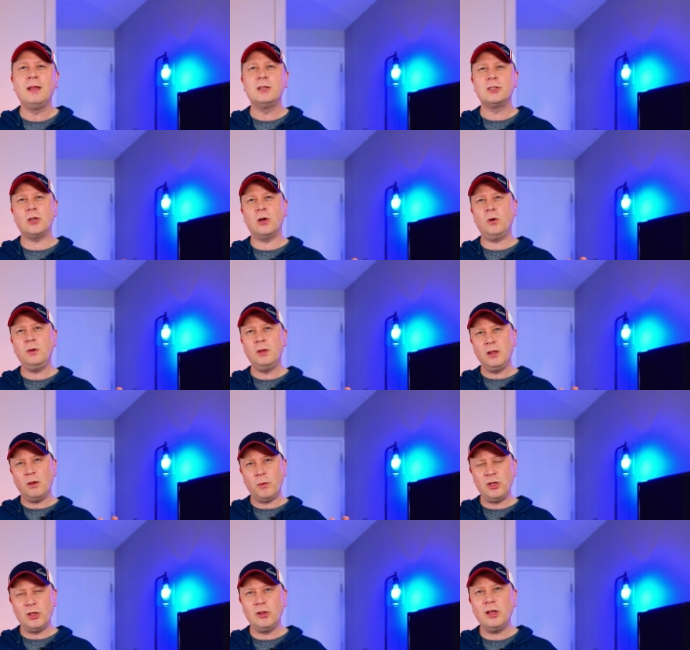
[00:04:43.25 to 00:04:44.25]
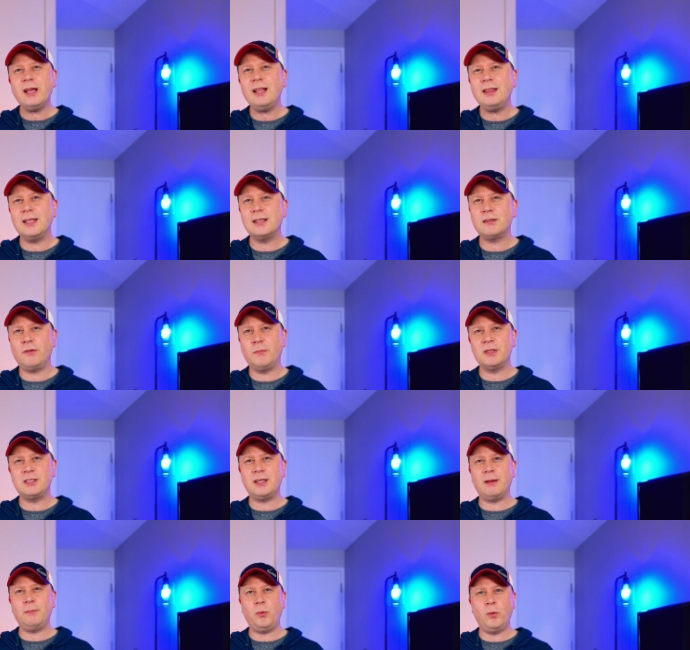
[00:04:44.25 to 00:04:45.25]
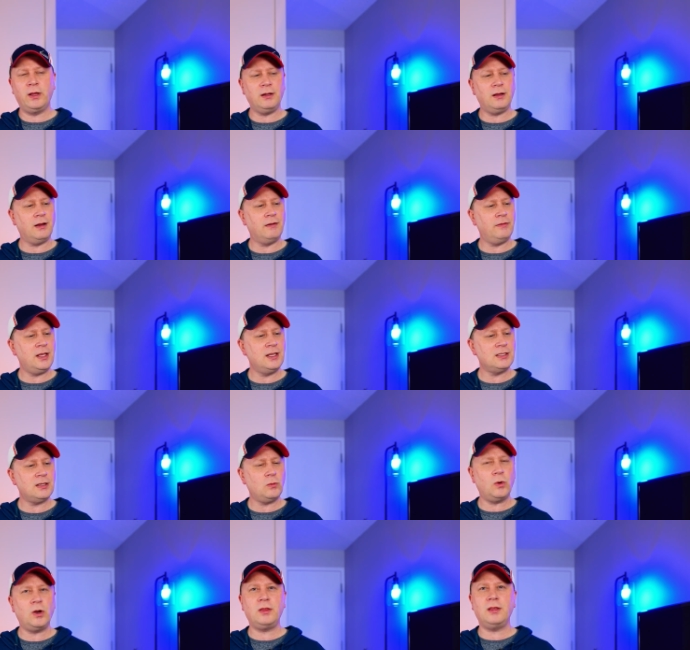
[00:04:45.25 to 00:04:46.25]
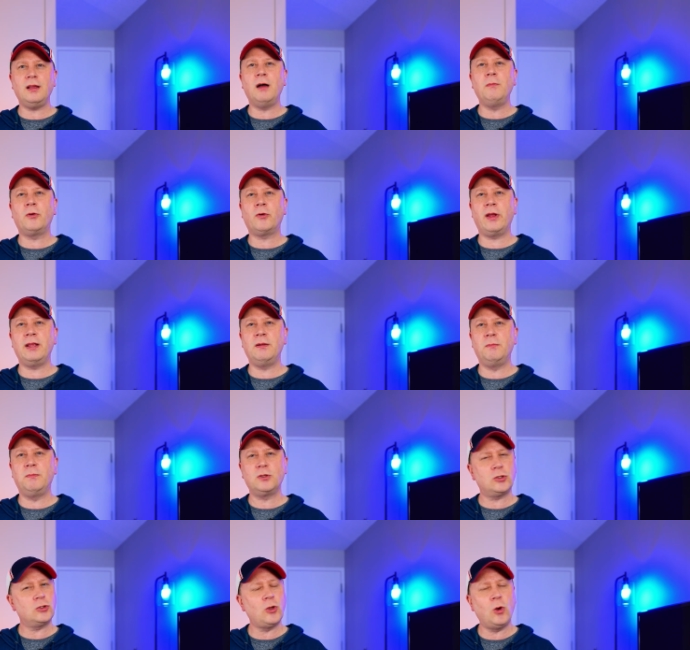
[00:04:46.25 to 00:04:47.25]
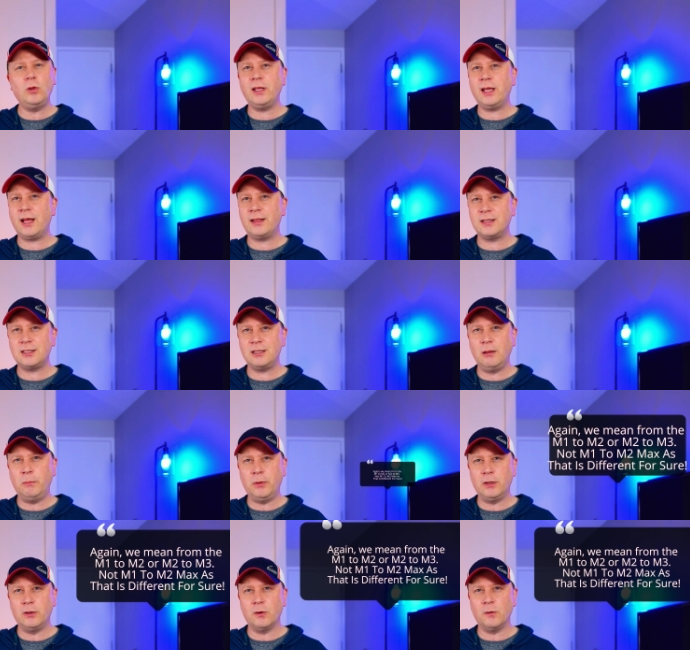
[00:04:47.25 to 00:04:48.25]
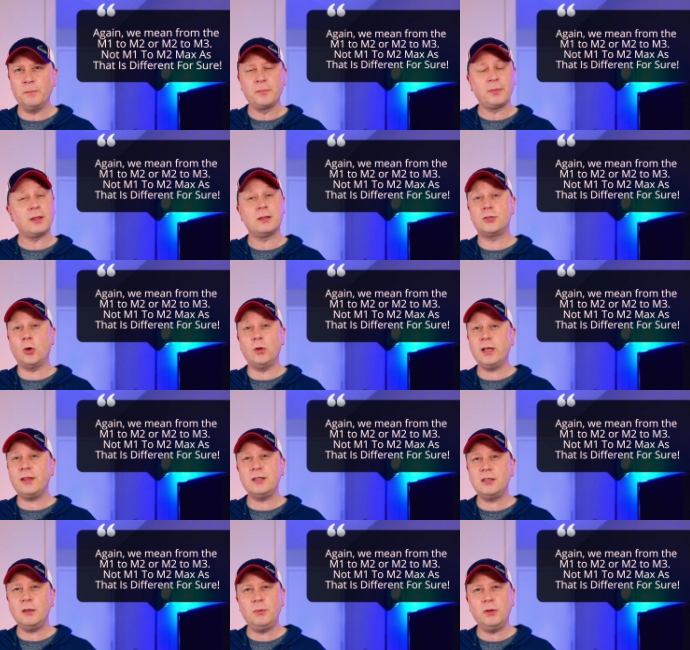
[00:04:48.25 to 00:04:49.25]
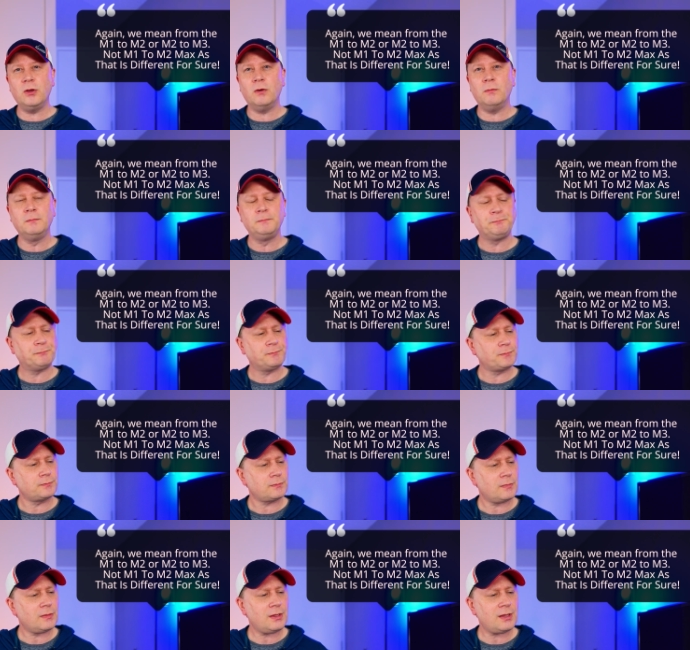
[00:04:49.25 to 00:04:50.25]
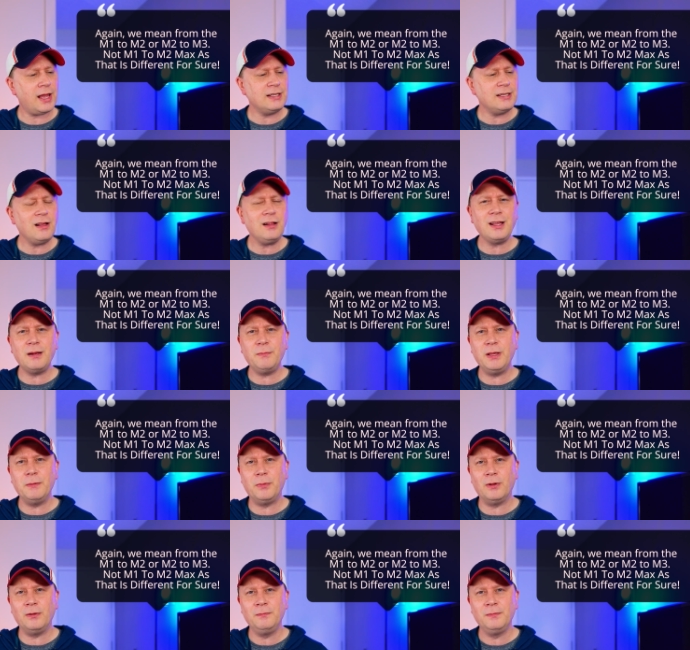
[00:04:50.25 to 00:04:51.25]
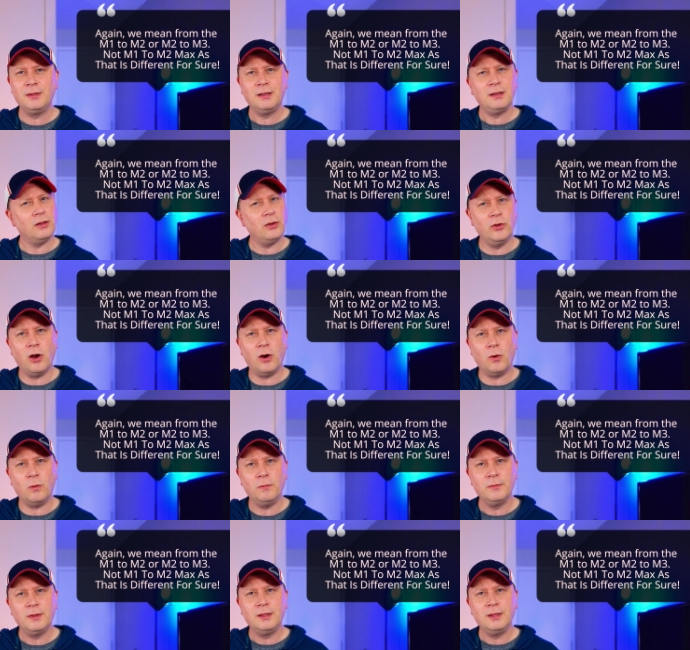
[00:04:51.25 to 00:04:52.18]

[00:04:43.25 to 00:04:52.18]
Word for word: So when you look at this from the standpoint of, is it worth the upgrade solely on the C P U? Solely on the C P U, I tell a lot of people, no.